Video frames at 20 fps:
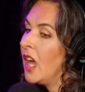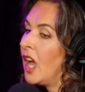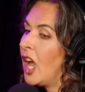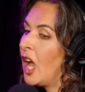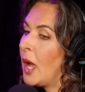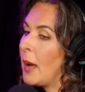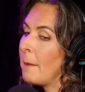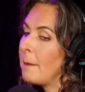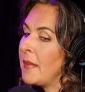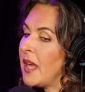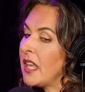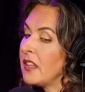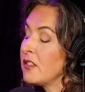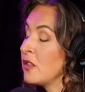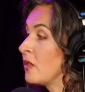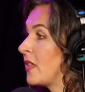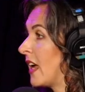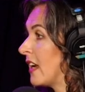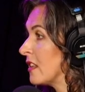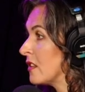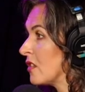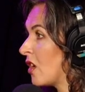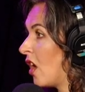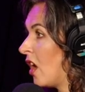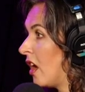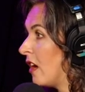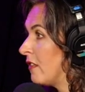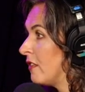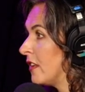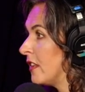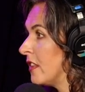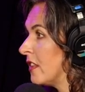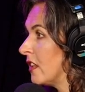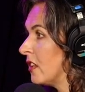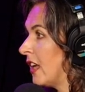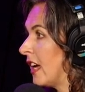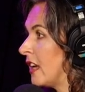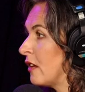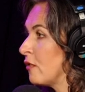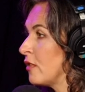Um, and so that is often the
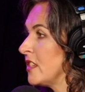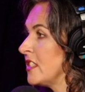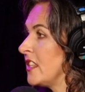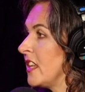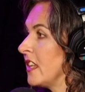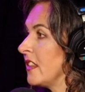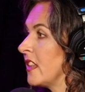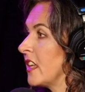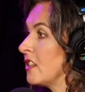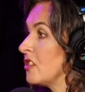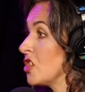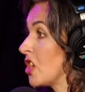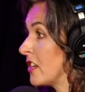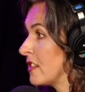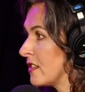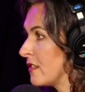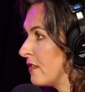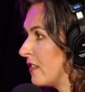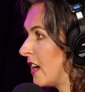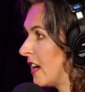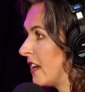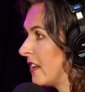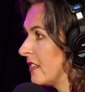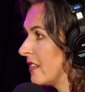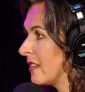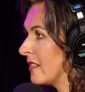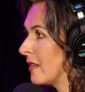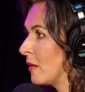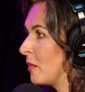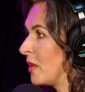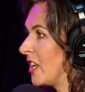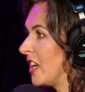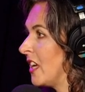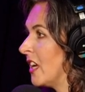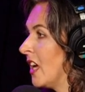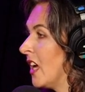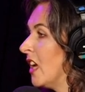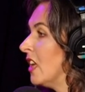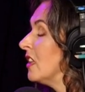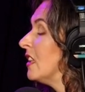line of reasoning that justifies somebody
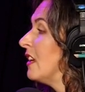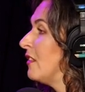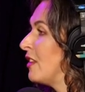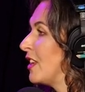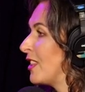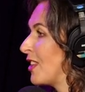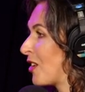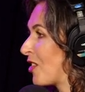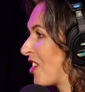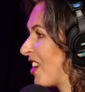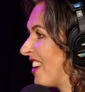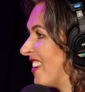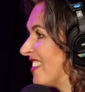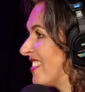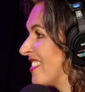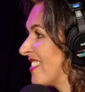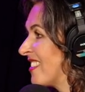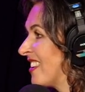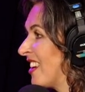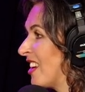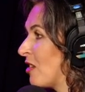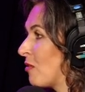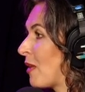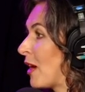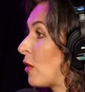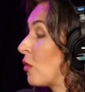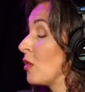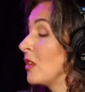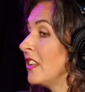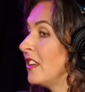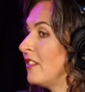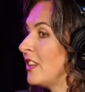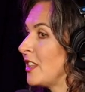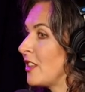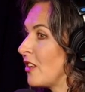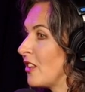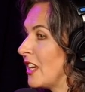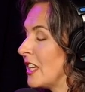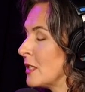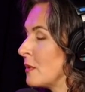leaving their kids. Right, or leaving
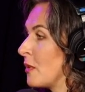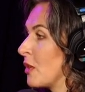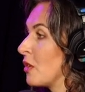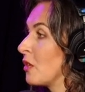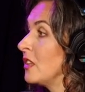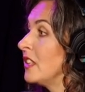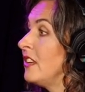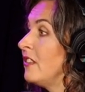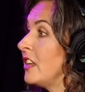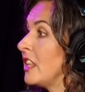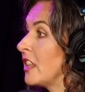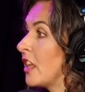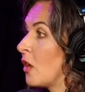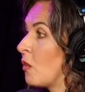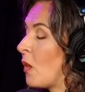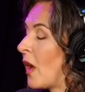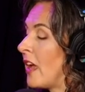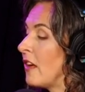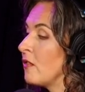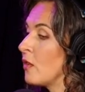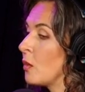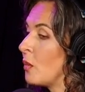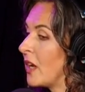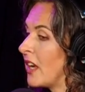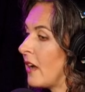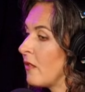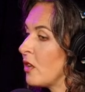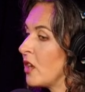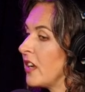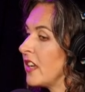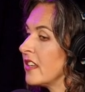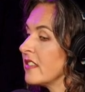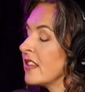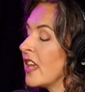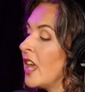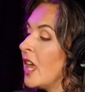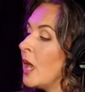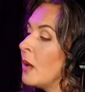their husband or leaving their wife or whatever it is.